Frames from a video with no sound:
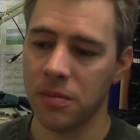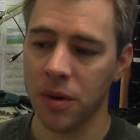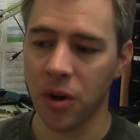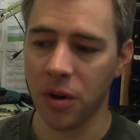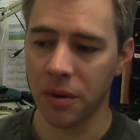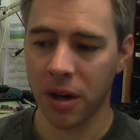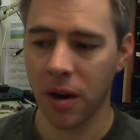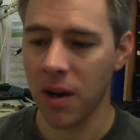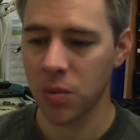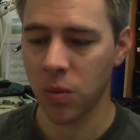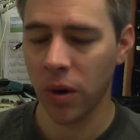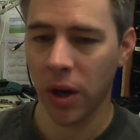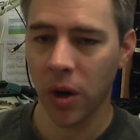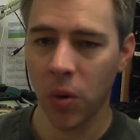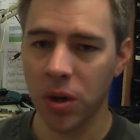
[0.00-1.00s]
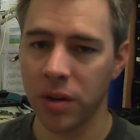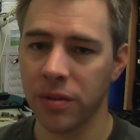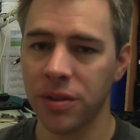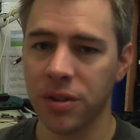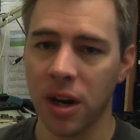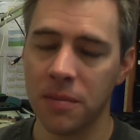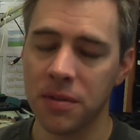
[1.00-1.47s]
we've got guys working all
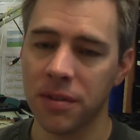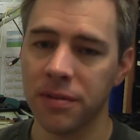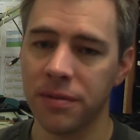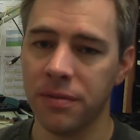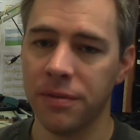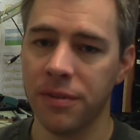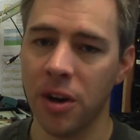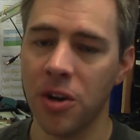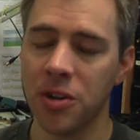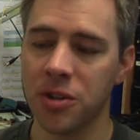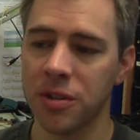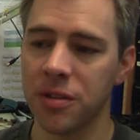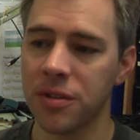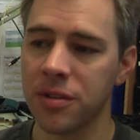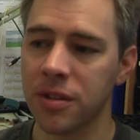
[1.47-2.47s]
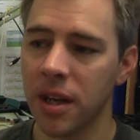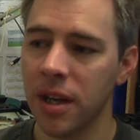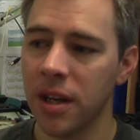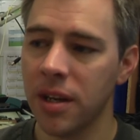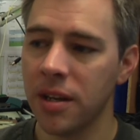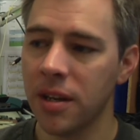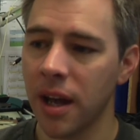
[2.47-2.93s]
different types of versions,
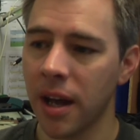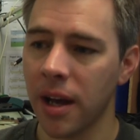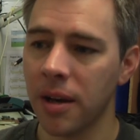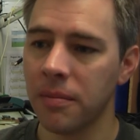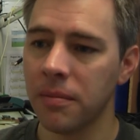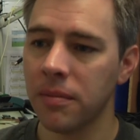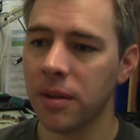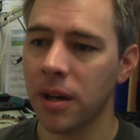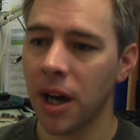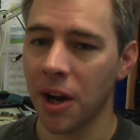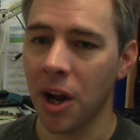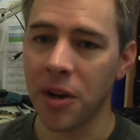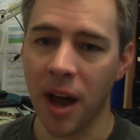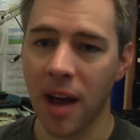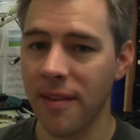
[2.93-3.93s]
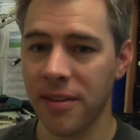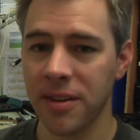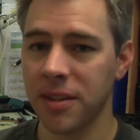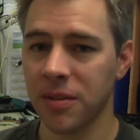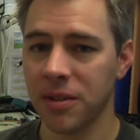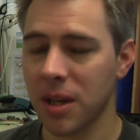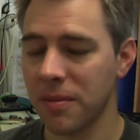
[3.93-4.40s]
and I don't have
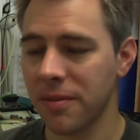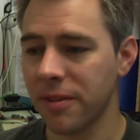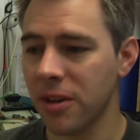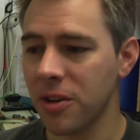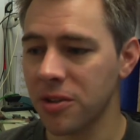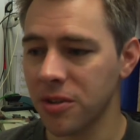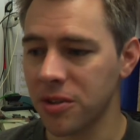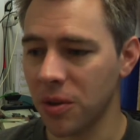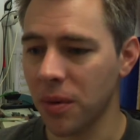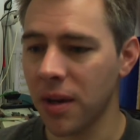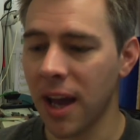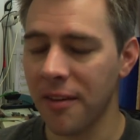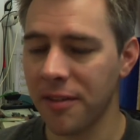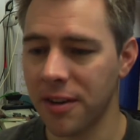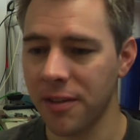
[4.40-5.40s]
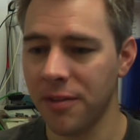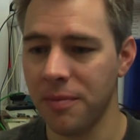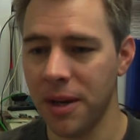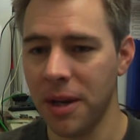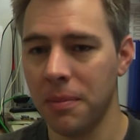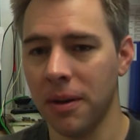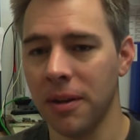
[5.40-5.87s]
every single type of version. So we have
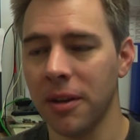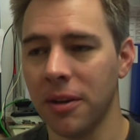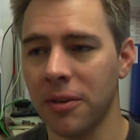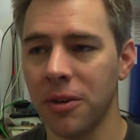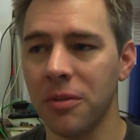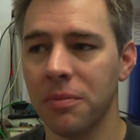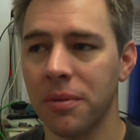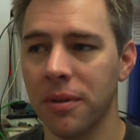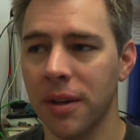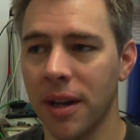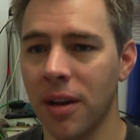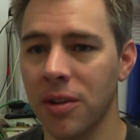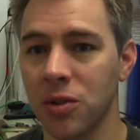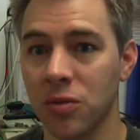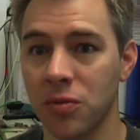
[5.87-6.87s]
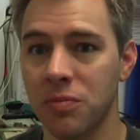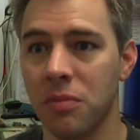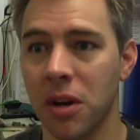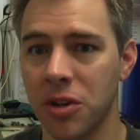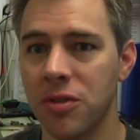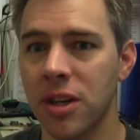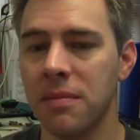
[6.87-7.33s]
different people in the group, in our sort of
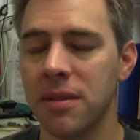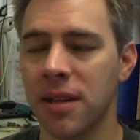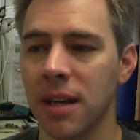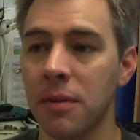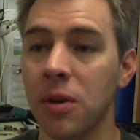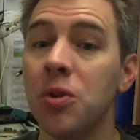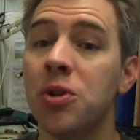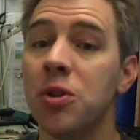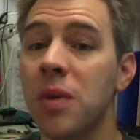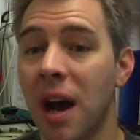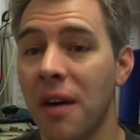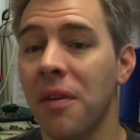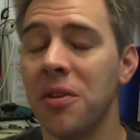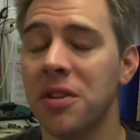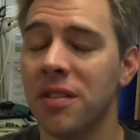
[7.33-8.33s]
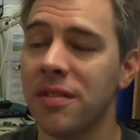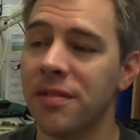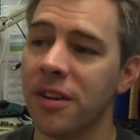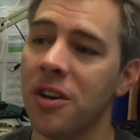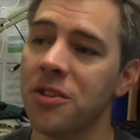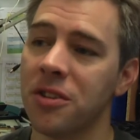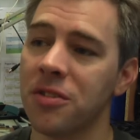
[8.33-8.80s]
my dream team, who do have those
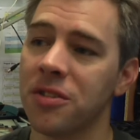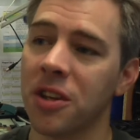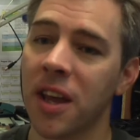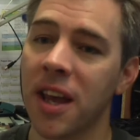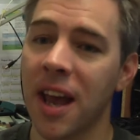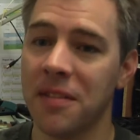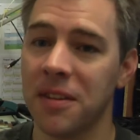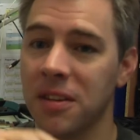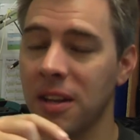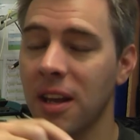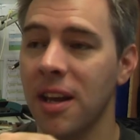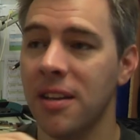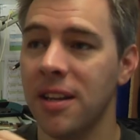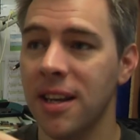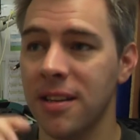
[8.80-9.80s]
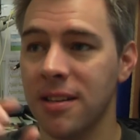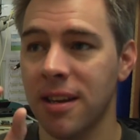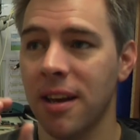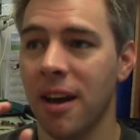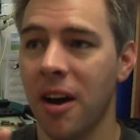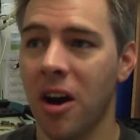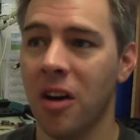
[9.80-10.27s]
different versions. So they have to,
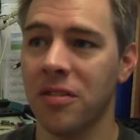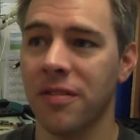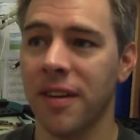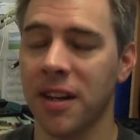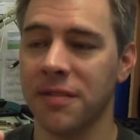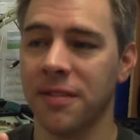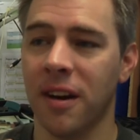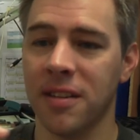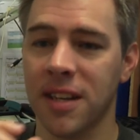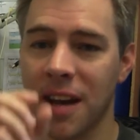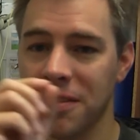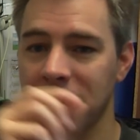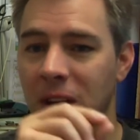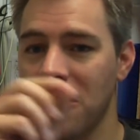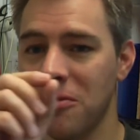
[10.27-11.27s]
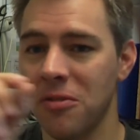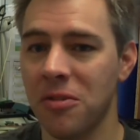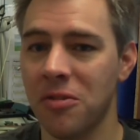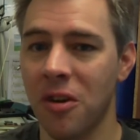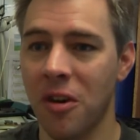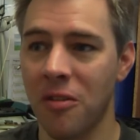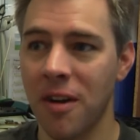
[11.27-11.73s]
these After Effects files have to go
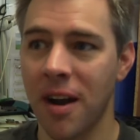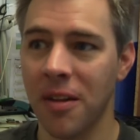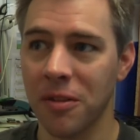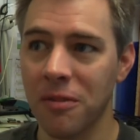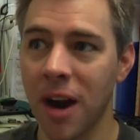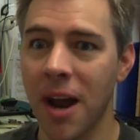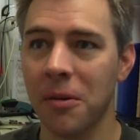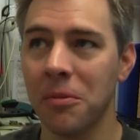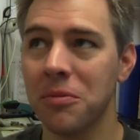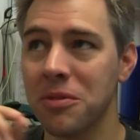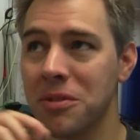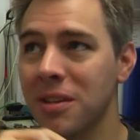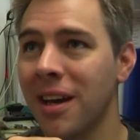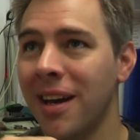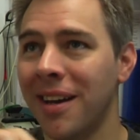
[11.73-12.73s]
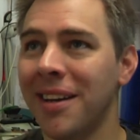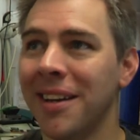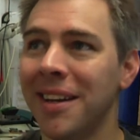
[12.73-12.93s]
around the rounds